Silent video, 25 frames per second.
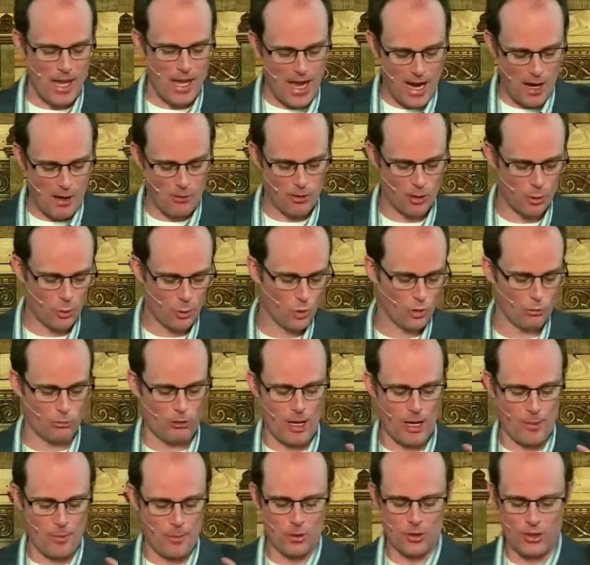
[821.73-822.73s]
Aaron would
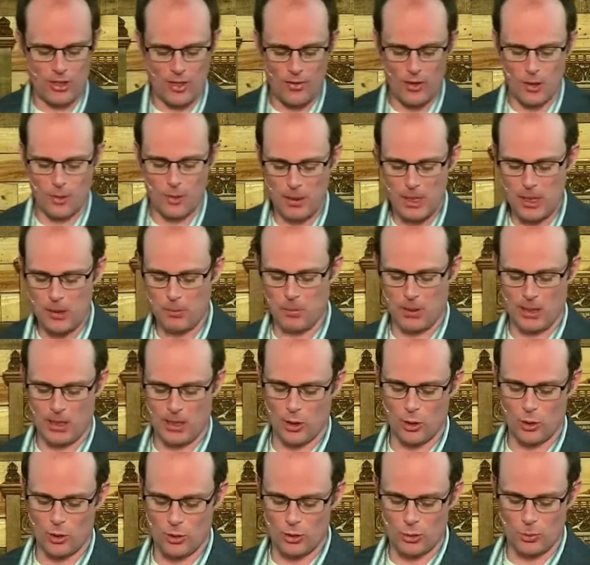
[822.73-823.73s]
represent the people
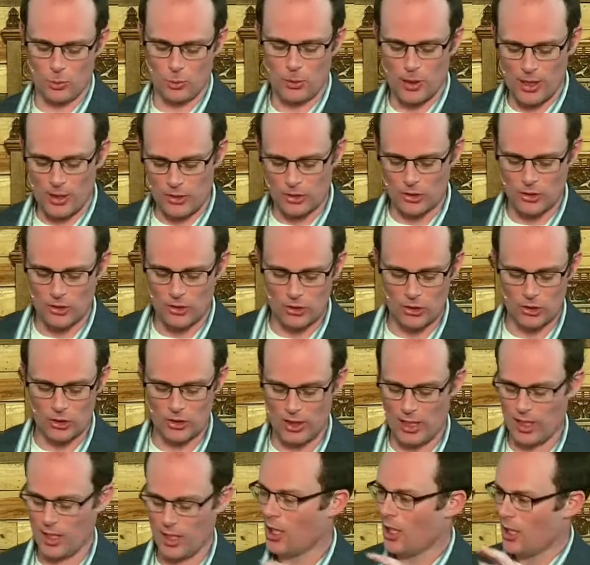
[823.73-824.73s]
in God's presence
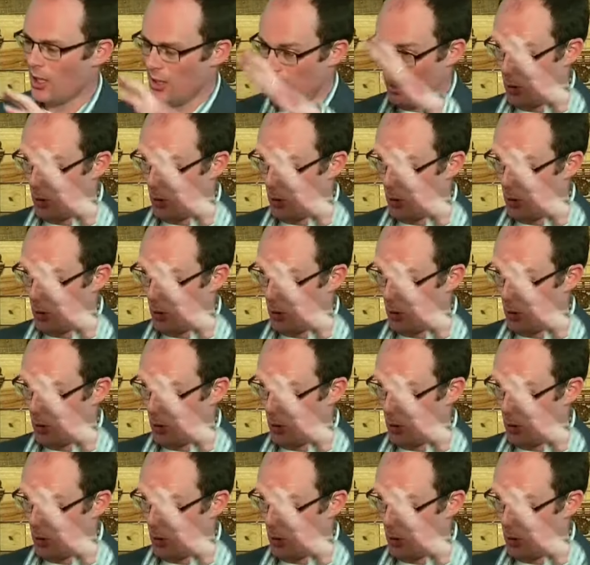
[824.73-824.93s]
and yet,